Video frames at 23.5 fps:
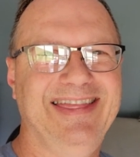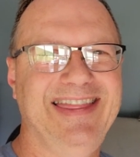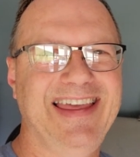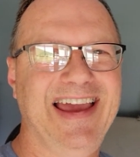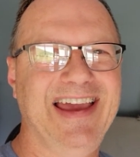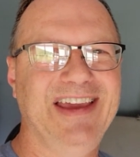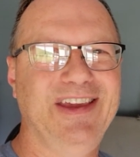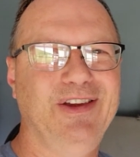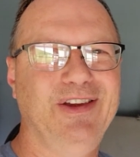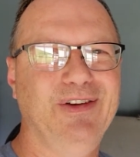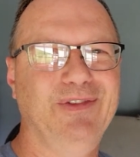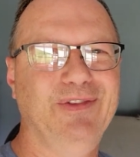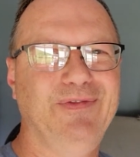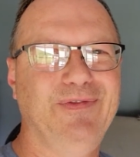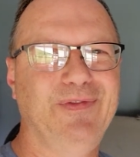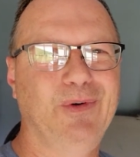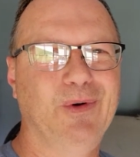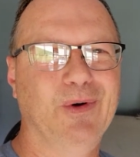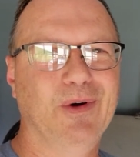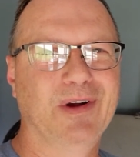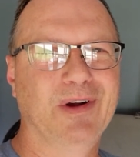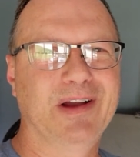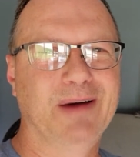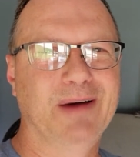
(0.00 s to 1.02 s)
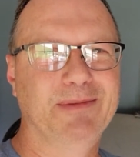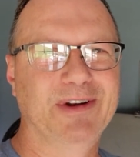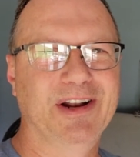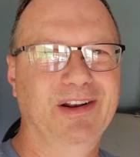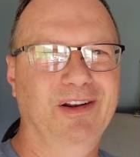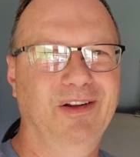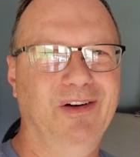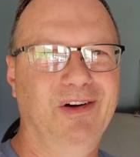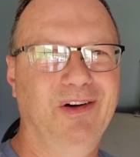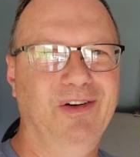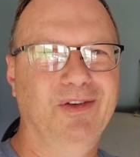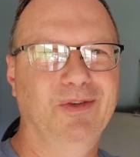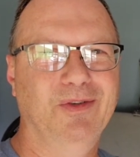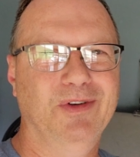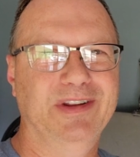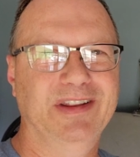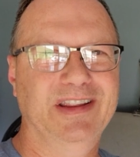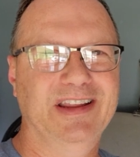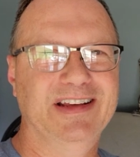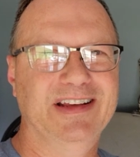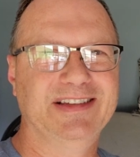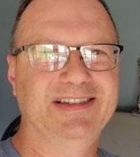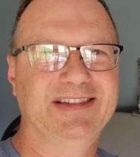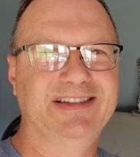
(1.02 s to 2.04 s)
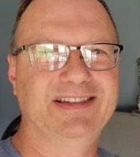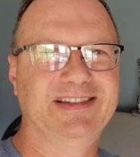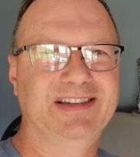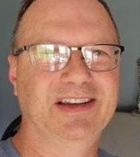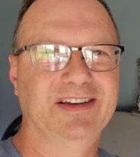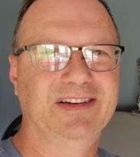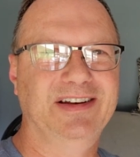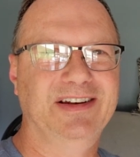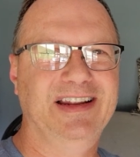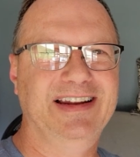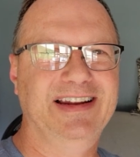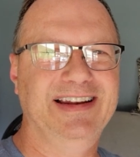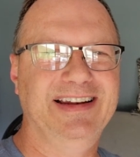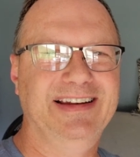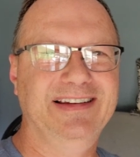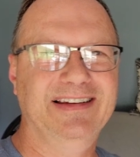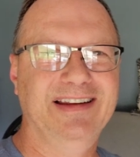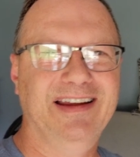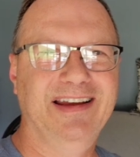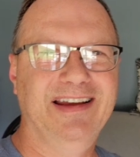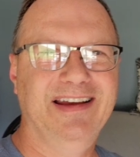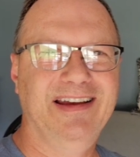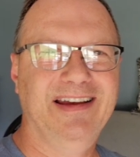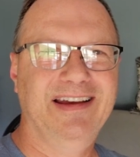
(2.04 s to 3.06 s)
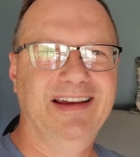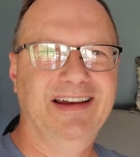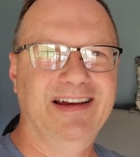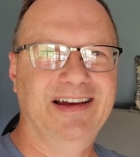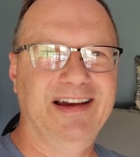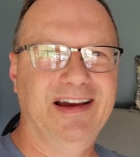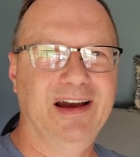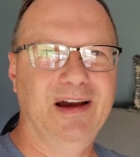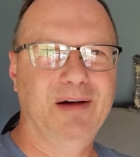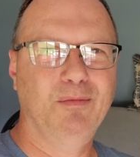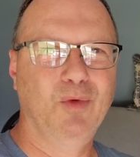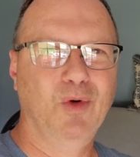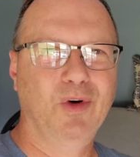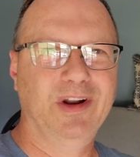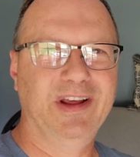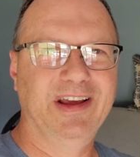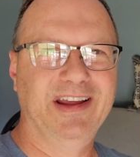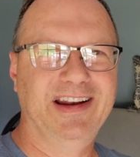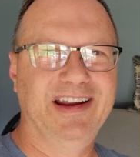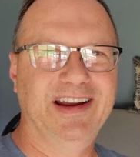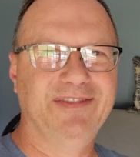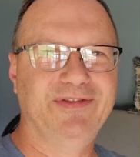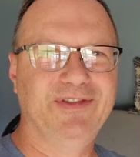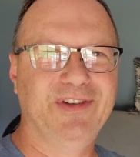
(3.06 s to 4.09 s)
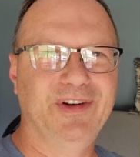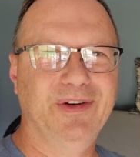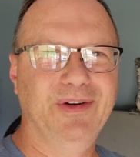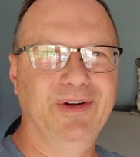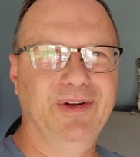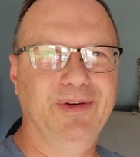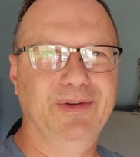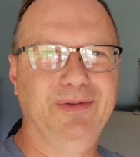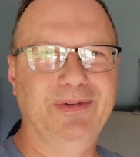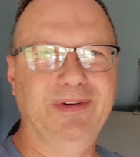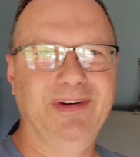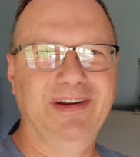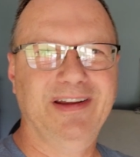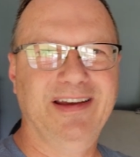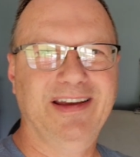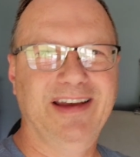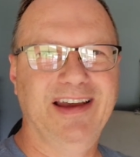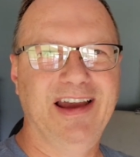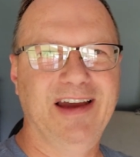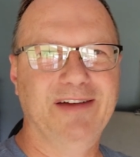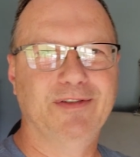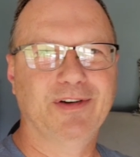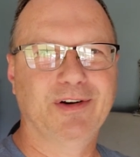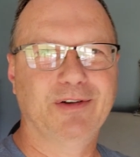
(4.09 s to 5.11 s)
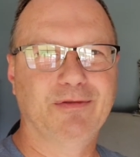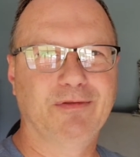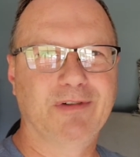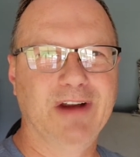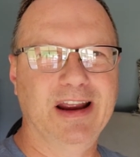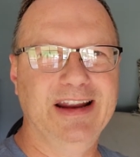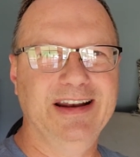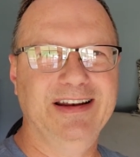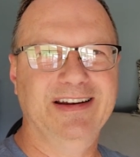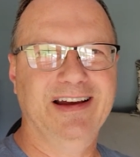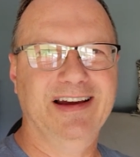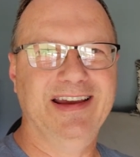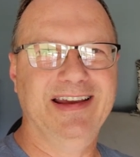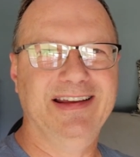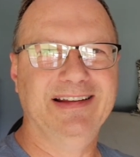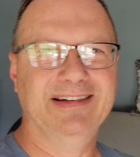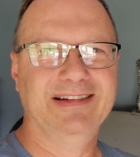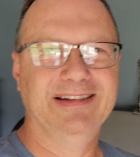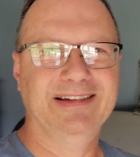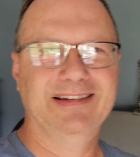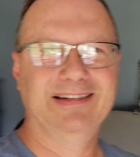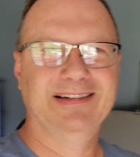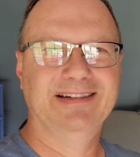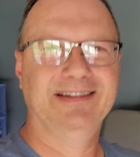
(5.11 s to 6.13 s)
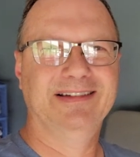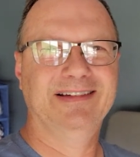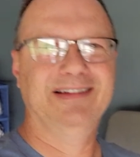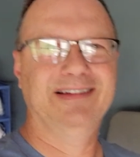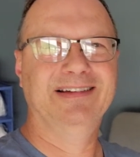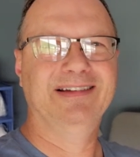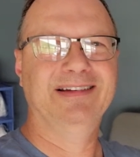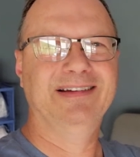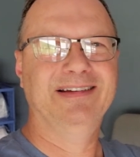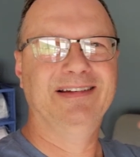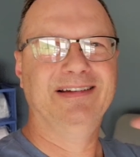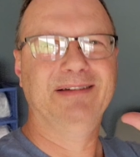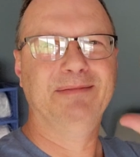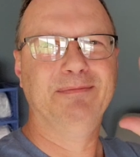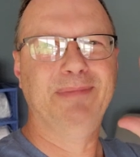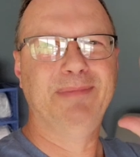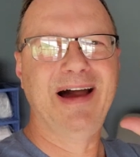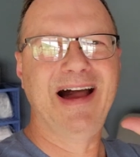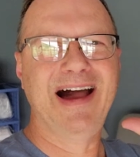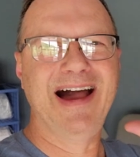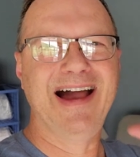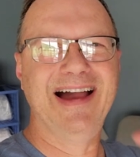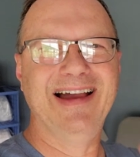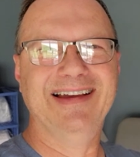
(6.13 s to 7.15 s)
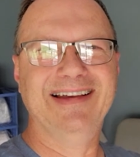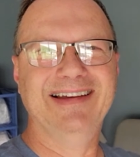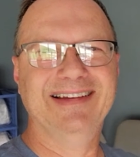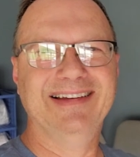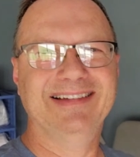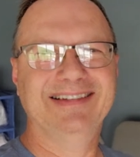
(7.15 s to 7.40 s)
thank you for coming along on this Sunday uh, morning and afternoon. Have a great night. Bye.